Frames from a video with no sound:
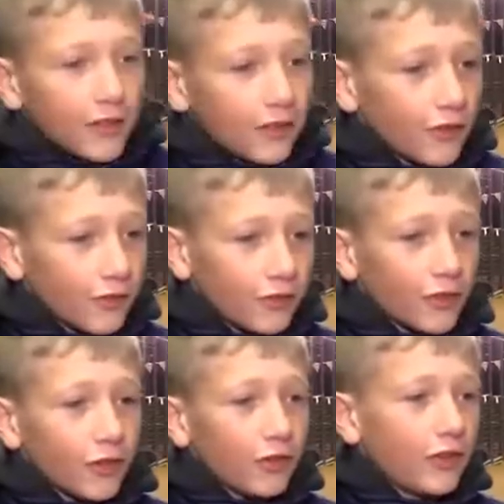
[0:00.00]
The
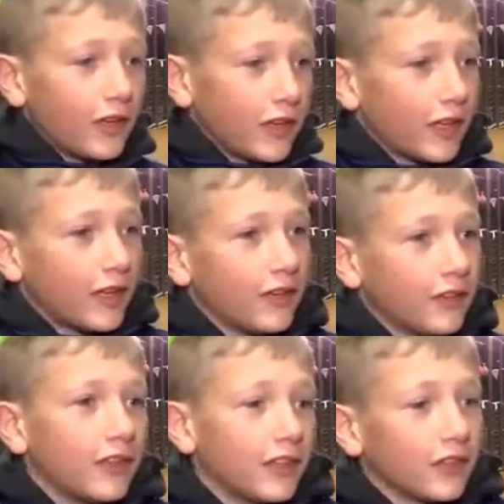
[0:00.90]
food and
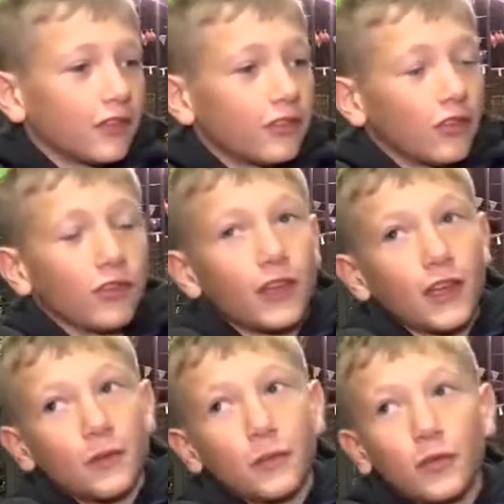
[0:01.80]
getting to show the
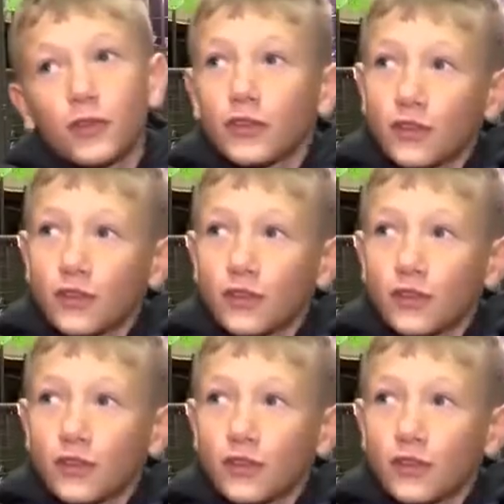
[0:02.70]
animals.